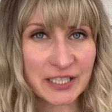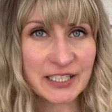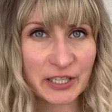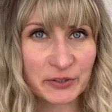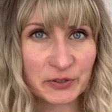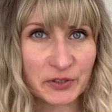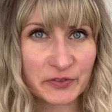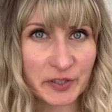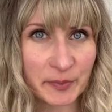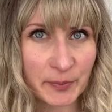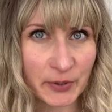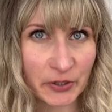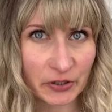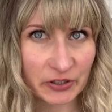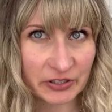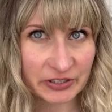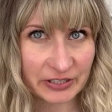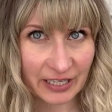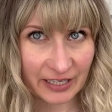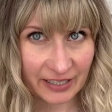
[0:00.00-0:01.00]
out of the
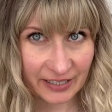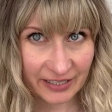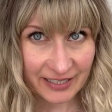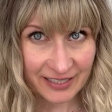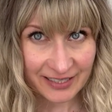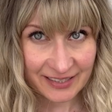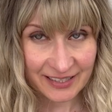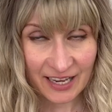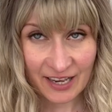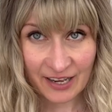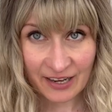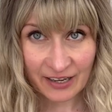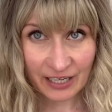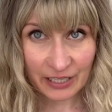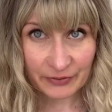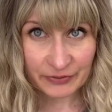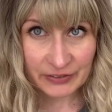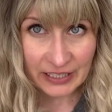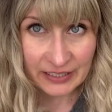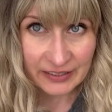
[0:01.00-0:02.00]
box, guys.
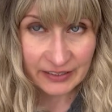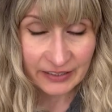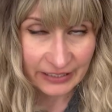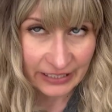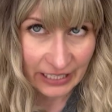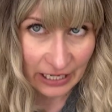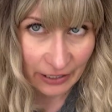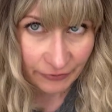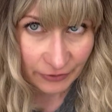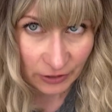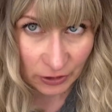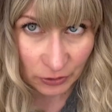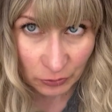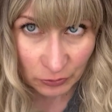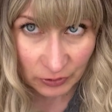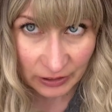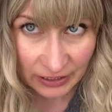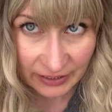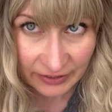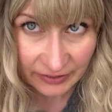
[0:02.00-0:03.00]
I've done nothing to
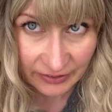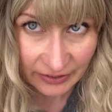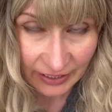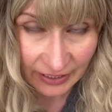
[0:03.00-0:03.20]
that